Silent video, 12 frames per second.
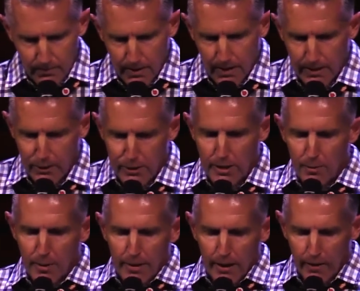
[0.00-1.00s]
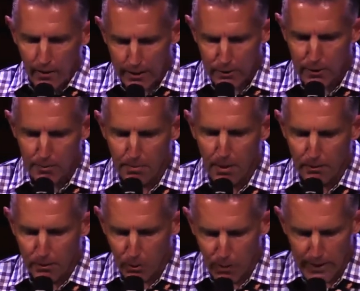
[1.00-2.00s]
And you see, when they got into the boat,
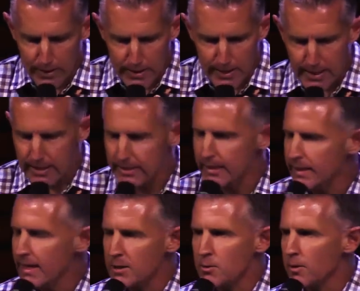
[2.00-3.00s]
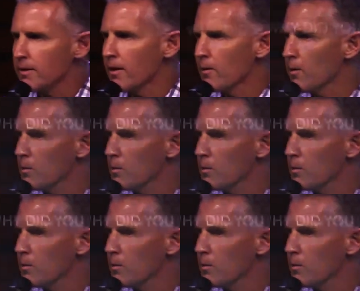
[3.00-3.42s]
the wind ceased, and guess what? They all